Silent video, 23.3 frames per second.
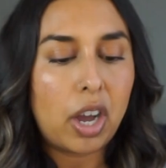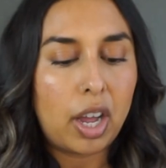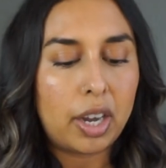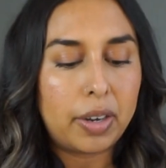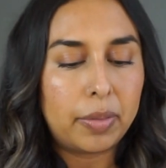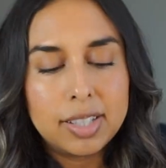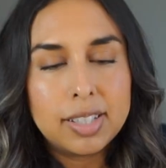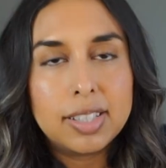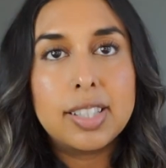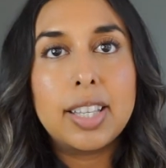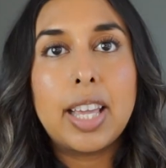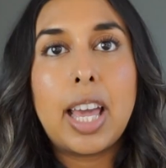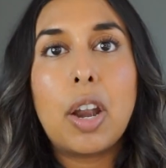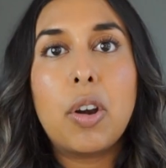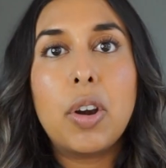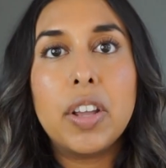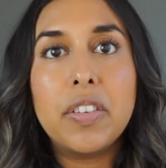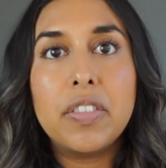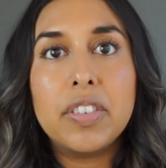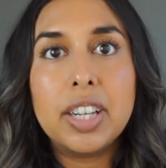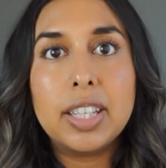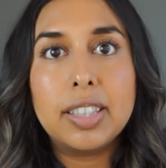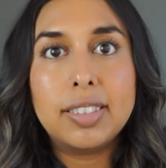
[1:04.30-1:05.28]
on. See, I
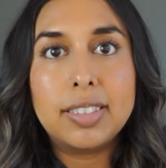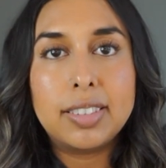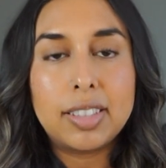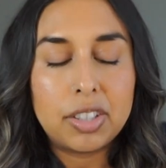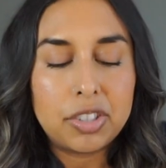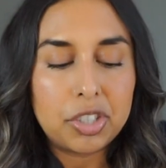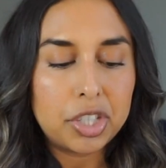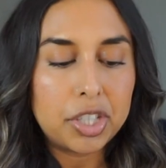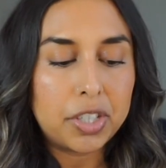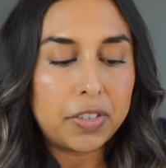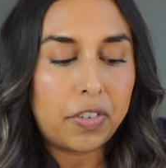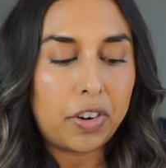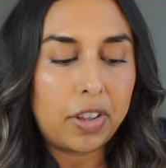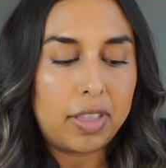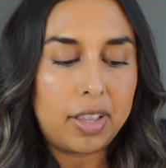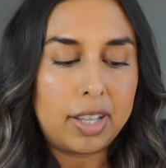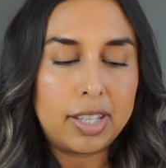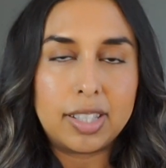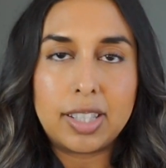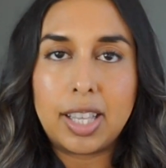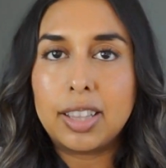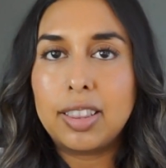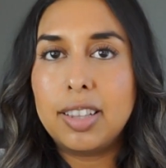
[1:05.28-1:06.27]
don't even need scissors for
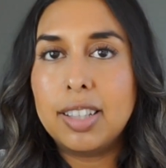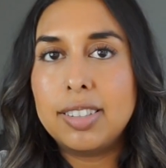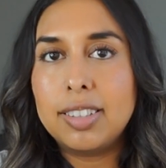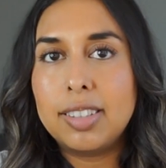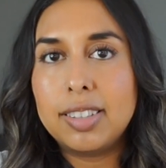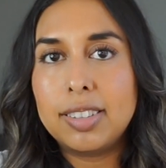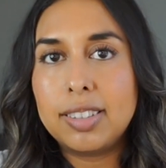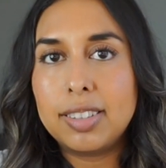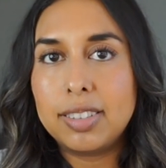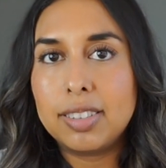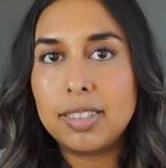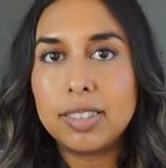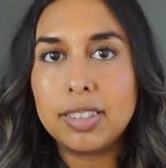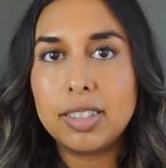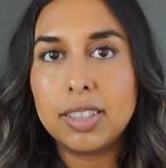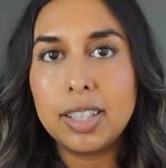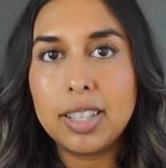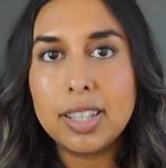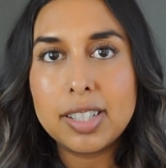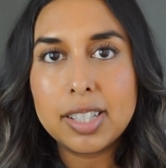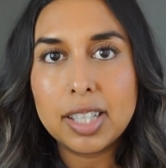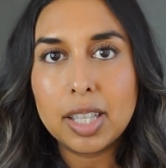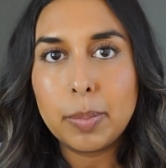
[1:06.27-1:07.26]
this. Like, this is
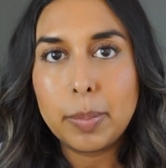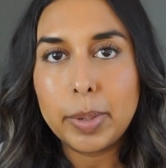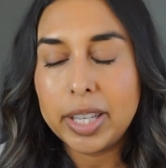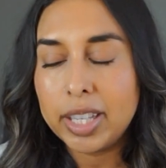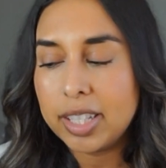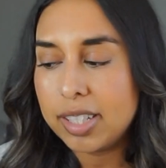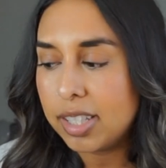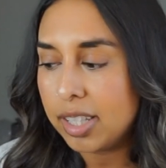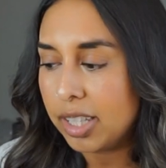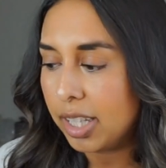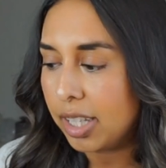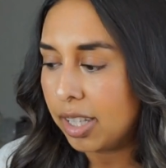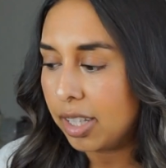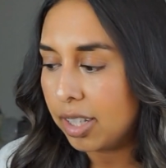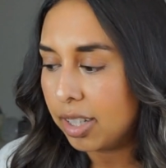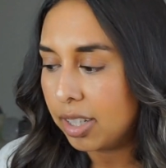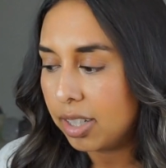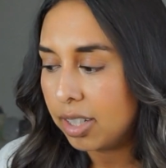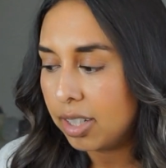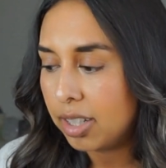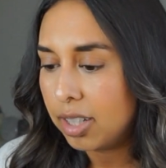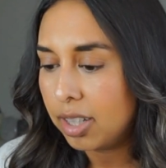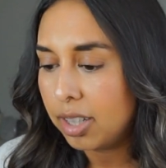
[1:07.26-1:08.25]
easy
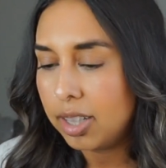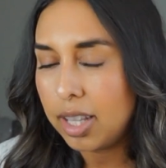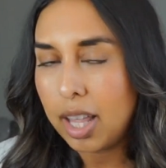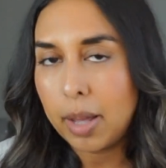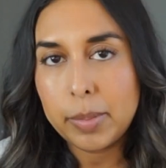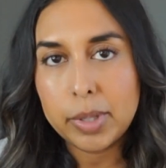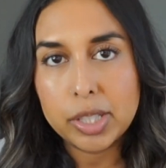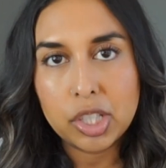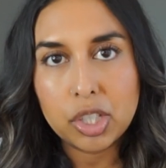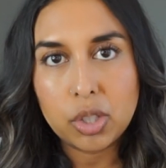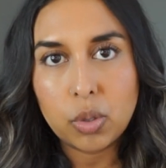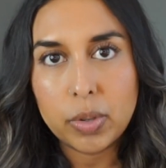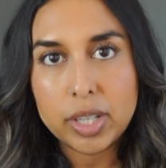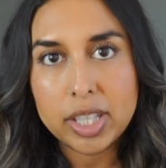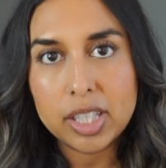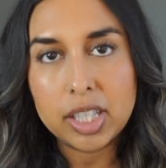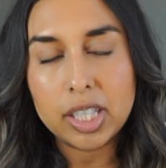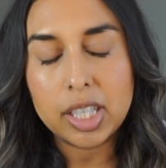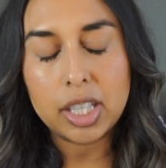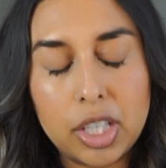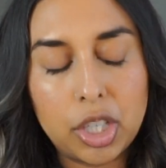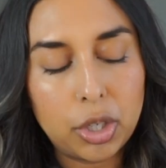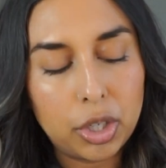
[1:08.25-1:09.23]
peasy, lemon
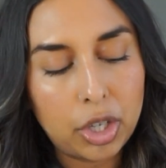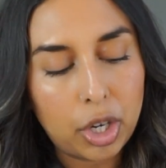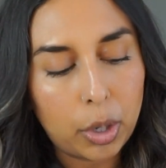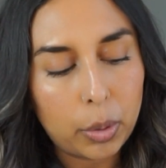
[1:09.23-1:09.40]
squeezy, you